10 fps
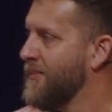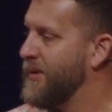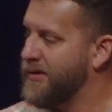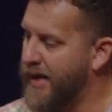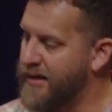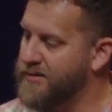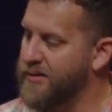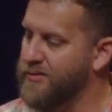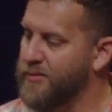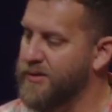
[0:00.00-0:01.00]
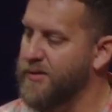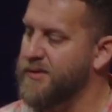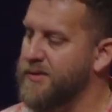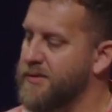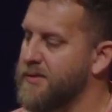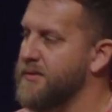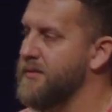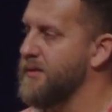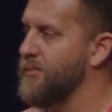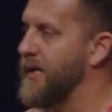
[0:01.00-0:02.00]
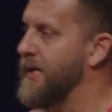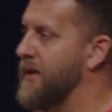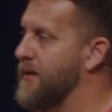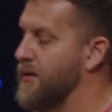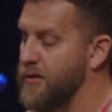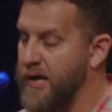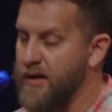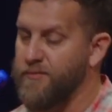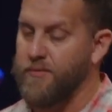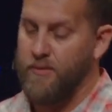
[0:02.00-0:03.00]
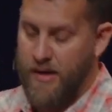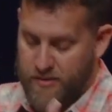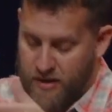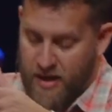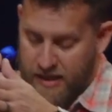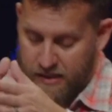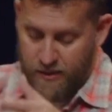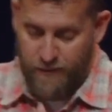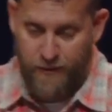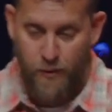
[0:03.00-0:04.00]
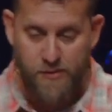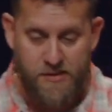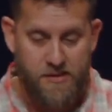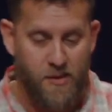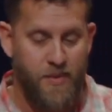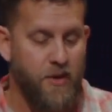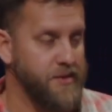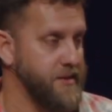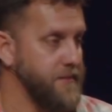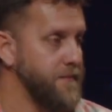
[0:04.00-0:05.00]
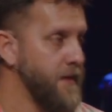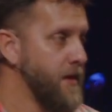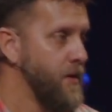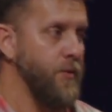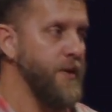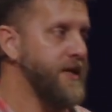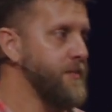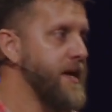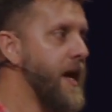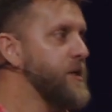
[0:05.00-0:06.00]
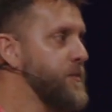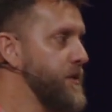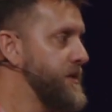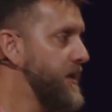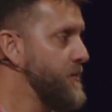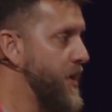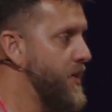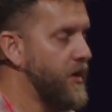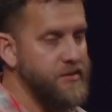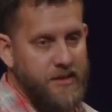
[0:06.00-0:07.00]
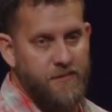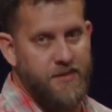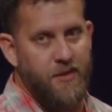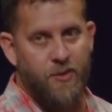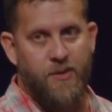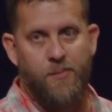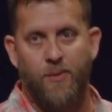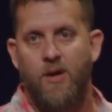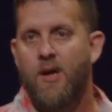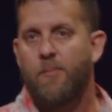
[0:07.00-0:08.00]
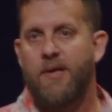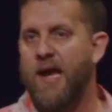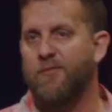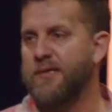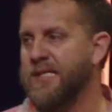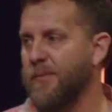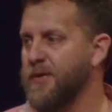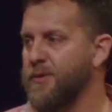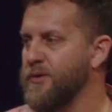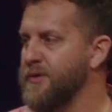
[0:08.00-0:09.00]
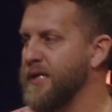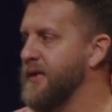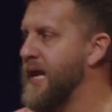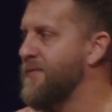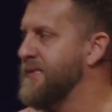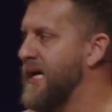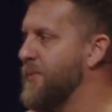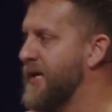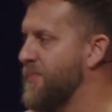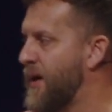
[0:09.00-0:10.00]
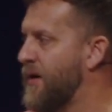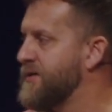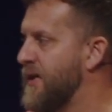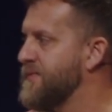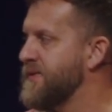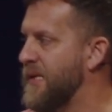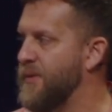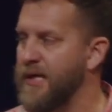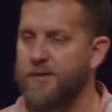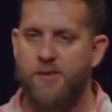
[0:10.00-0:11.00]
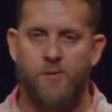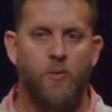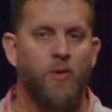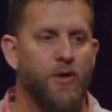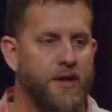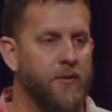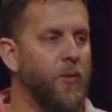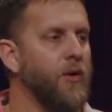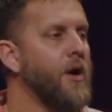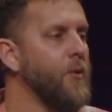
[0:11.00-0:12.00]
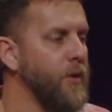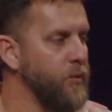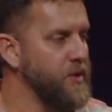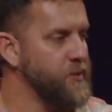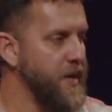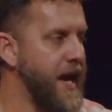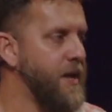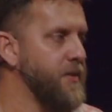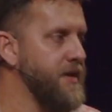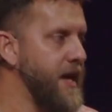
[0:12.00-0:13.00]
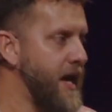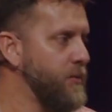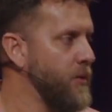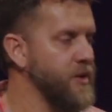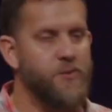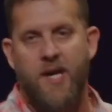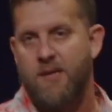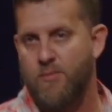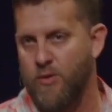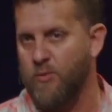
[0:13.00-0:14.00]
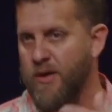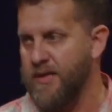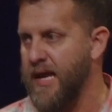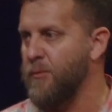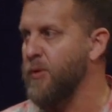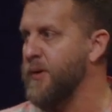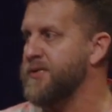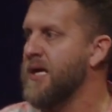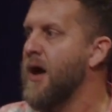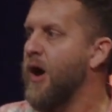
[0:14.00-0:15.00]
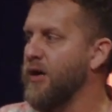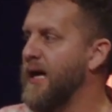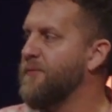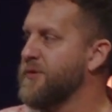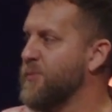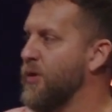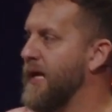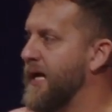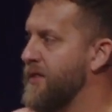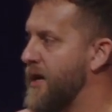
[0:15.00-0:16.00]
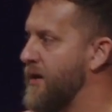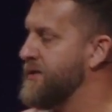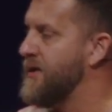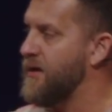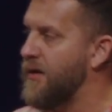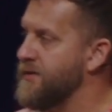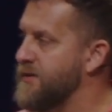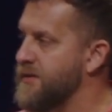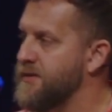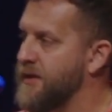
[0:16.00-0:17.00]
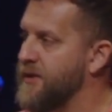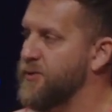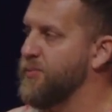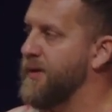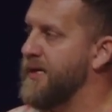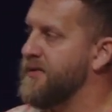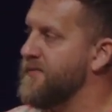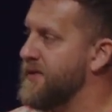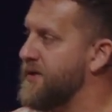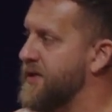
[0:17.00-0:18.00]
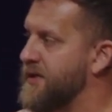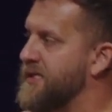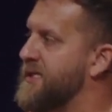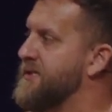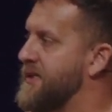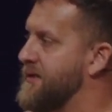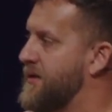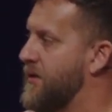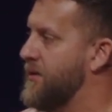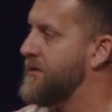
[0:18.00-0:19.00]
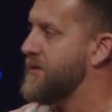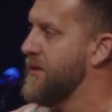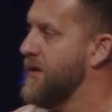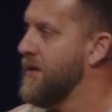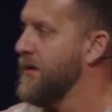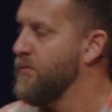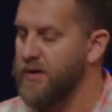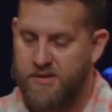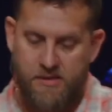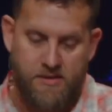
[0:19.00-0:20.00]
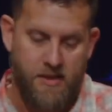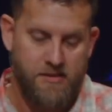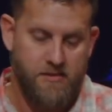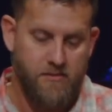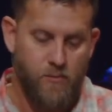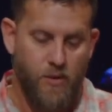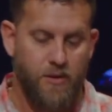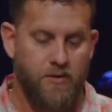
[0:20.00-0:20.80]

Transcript: But gratitude reduces complaining. Uh, gratitude, gratitude uh, diffuses comparison. But we can be experts at comparing ourselves to other people, but every time we do it, or nearly every time we compare ourselves to someone else, is what we're looking for. We wish we had what they had. We wish we had more of what they had. We wish our life was more like theirs, and it causes us to get to a place of such a discontented heart where it just doesn't work.